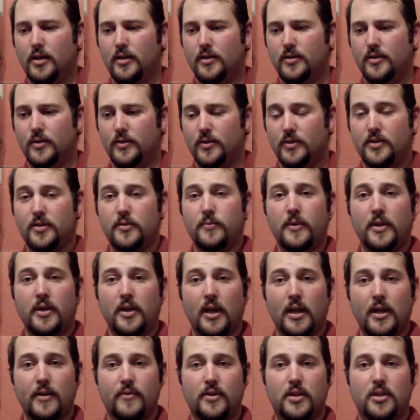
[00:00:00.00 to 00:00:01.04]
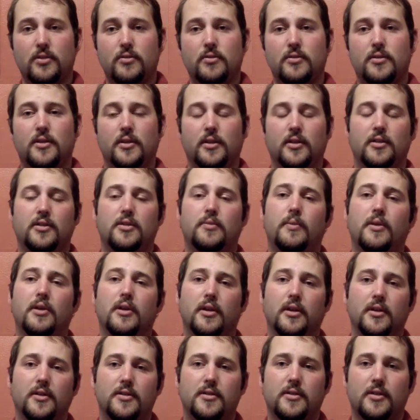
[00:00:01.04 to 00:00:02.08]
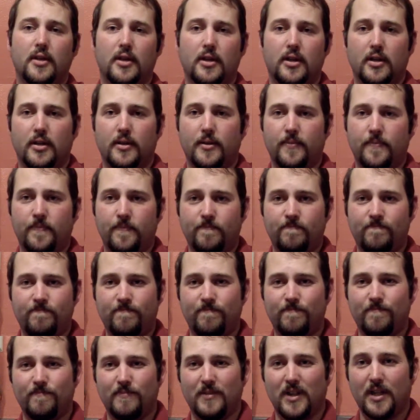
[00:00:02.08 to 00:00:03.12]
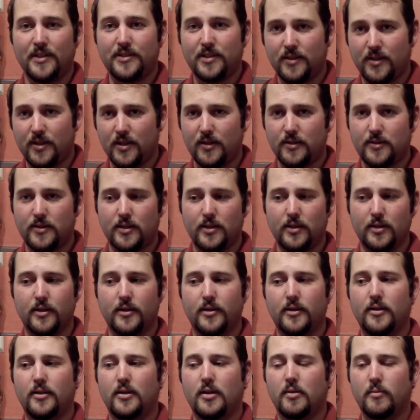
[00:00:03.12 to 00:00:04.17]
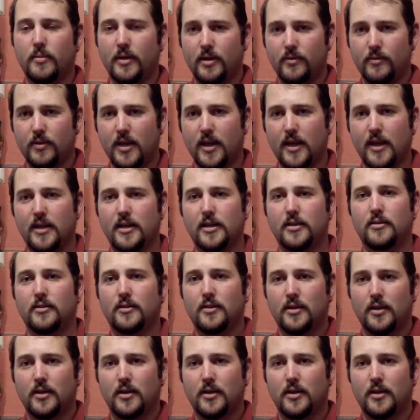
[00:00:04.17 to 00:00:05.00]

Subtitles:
So this has been kind of an interesting experience. Lots of things to learn about canning.